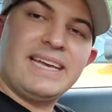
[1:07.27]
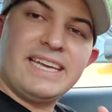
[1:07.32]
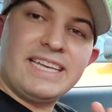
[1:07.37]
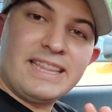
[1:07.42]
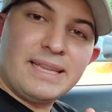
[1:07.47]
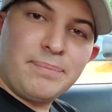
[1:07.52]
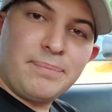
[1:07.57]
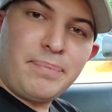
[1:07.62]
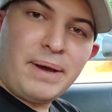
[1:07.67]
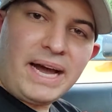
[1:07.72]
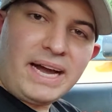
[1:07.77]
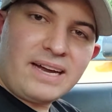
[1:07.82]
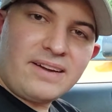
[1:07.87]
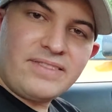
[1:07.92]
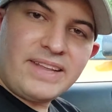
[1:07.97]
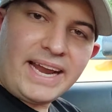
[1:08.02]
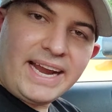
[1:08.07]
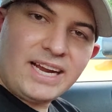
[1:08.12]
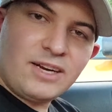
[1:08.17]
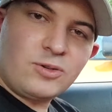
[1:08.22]
In the back
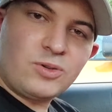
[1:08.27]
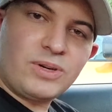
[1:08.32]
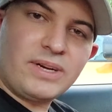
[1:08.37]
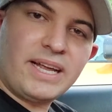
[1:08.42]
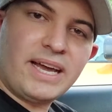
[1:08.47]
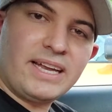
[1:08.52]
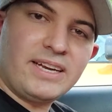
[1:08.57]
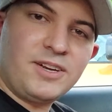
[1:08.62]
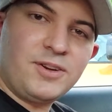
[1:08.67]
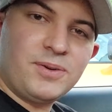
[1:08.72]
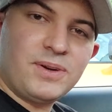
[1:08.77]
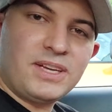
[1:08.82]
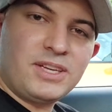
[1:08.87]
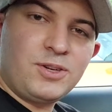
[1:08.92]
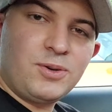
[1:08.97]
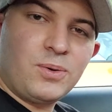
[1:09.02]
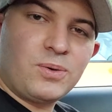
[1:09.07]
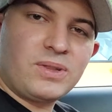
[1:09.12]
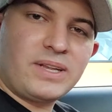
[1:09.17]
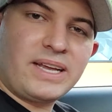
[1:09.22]
of the Android head unit,
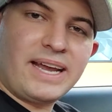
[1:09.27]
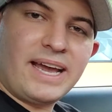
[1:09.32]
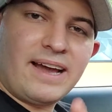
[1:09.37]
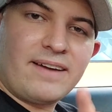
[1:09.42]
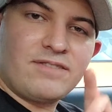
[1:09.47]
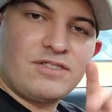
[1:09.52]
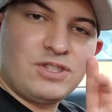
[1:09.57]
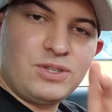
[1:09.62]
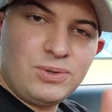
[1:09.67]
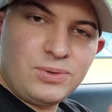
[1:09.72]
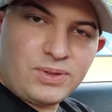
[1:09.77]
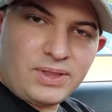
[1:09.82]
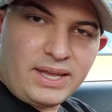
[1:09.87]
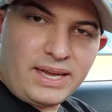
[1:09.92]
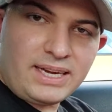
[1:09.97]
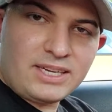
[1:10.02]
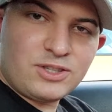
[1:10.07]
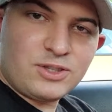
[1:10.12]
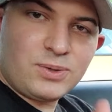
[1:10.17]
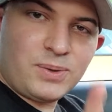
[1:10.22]
you only have two
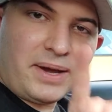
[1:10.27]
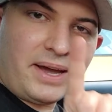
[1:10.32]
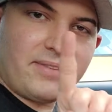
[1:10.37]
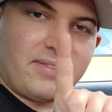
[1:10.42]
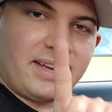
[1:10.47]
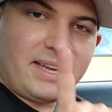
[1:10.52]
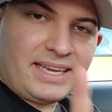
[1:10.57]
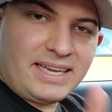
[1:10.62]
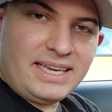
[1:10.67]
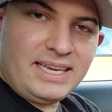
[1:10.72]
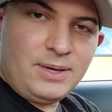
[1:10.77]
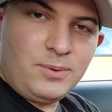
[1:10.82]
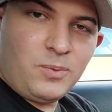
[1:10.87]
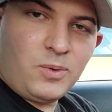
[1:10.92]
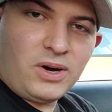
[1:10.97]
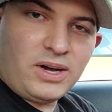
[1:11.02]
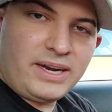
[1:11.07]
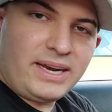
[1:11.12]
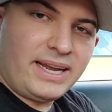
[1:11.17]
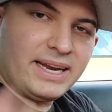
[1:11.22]
things. You have a key
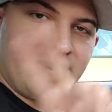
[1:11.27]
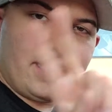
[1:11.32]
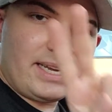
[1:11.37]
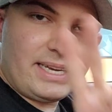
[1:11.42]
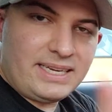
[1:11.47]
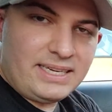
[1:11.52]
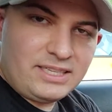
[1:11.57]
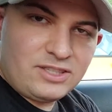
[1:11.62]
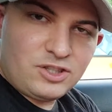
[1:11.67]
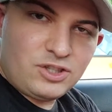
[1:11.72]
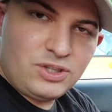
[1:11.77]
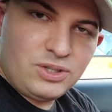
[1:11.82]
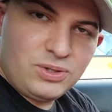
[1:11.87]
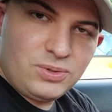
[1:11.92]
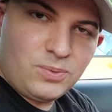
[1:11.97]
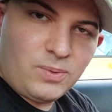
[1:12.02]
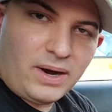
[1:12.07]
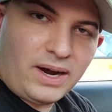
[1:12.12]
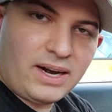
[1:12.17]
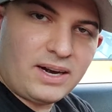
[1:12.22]
1 and a key
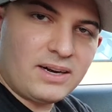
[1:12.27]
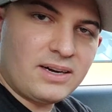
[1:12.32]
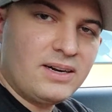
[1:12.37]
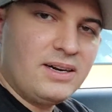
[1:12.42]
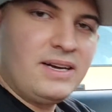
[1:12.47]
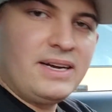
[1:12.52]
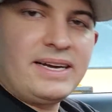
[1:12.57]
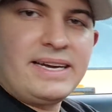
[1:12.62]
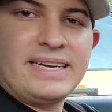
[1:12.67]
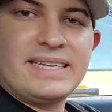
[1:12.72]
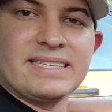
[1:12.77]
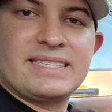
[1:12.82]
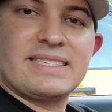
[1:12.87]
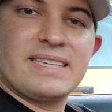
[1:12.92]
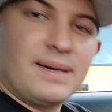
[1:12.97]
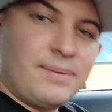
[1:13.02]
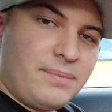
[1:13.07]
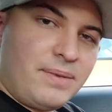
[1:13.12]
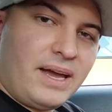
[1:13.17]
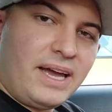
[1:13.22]
2 wire. In
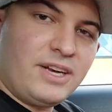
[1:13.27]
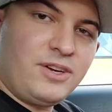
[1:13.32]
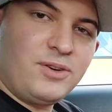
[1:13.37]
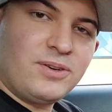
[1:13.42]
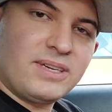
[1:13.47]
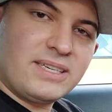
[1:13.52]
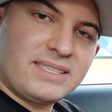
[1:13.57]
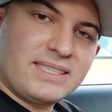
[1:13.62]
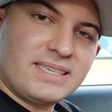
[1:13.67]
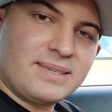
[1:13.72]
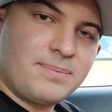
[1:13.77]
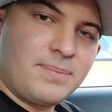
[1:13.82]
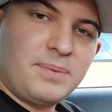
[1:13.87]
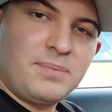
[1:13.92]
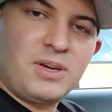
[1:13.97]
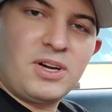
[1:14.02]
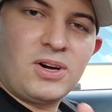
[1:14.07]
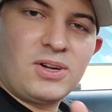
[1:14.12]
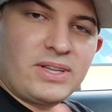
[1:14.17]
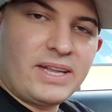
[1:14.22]
some head units, this may
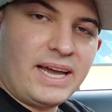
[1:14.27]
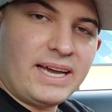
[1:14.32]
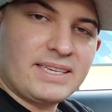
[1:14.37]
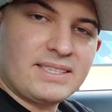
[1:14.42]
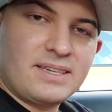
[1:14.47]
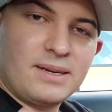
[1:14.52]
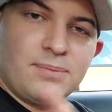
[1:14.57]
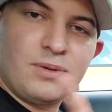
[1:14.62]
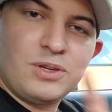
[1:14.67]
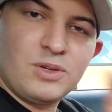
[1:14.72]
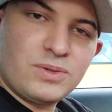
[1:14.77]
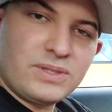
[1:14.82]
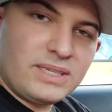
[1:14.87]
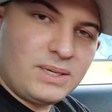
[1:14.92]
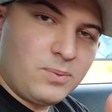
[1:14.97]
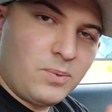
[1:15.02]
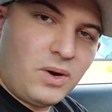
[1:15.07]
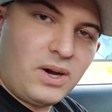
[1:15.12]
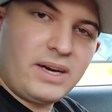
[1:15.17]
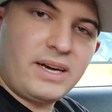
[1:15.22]
be called
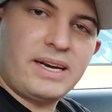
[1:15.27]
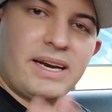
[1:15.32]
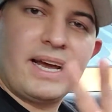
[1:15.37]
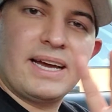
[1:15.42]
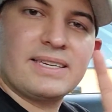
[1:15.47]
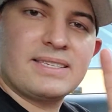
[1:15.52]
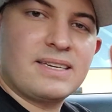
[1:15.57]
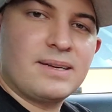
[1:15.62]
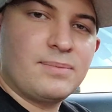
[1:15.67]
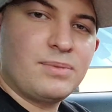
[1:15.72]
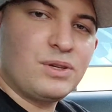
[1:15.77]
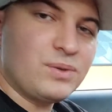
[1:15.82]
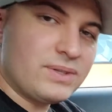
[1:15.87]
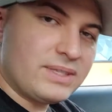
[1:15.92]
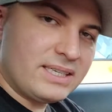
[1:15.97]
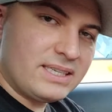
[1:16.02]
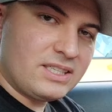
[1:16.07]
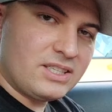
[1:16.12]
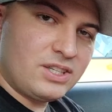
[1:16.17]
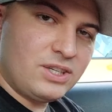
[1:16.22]
SWC1 and
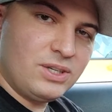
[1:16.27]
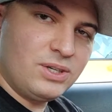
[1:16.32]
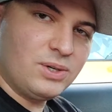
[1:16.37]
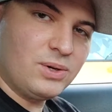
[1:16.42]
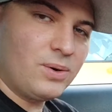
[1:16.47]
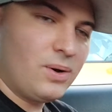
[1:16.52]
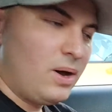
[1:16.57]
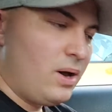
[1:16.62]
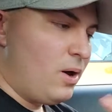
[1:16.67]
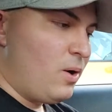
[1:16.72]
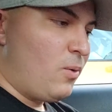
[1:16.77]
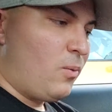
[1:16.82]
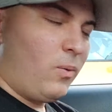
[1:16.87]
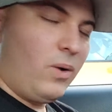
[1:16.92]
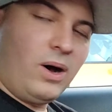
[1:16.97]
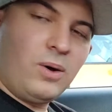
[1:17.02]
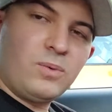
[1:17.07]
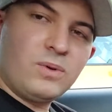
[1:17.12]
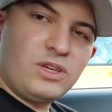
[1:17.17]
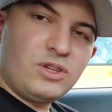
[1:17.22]
SWC2.
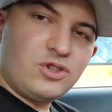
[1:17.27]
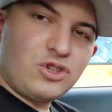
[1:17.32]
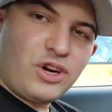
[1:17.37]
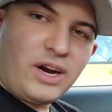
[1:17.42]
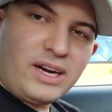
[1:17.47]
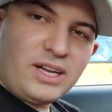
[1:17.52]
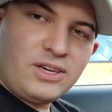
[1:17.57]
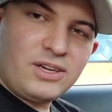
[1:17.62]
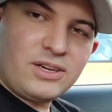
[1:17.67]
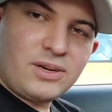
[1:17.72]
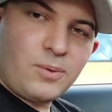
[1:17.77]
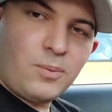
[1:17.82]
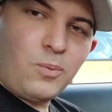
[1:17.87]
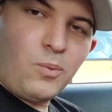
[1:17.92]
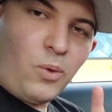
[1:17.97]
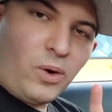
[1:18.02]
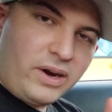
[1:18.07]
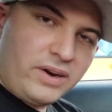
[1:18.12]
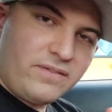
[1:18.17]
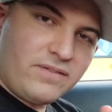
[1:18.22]
Well, when you try to hook
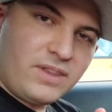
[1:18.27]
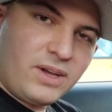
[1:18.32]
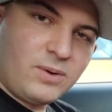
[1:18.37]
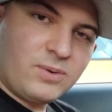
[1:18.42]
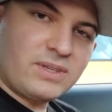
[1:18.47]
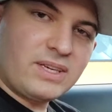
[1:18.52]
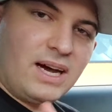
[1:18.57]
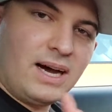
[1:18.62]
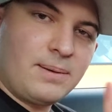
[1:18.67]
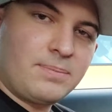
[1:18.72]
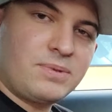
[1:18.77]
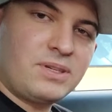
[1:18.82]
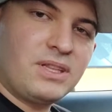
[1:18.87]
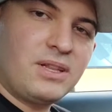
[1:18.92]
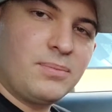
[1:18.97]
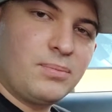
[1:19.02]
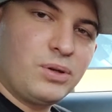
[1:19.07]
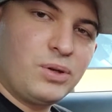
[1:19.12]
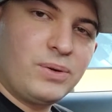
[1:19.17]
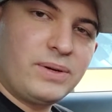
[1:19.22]
one of those up to
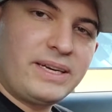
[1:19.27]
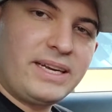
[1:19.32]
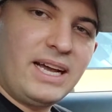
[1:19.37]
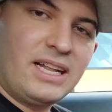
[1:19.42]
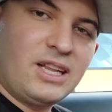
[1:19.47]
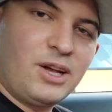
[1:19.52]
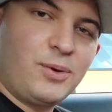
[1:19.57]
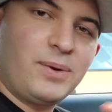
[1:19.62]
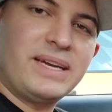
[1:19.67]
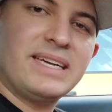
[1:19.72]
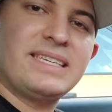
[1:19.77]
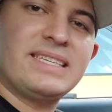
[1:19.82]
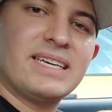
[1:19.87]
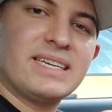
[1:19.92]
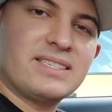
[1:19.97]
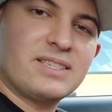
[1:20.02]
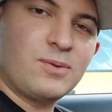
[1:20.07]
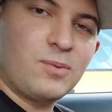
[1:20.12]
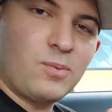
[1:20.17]
the blue and yellow, it doesn't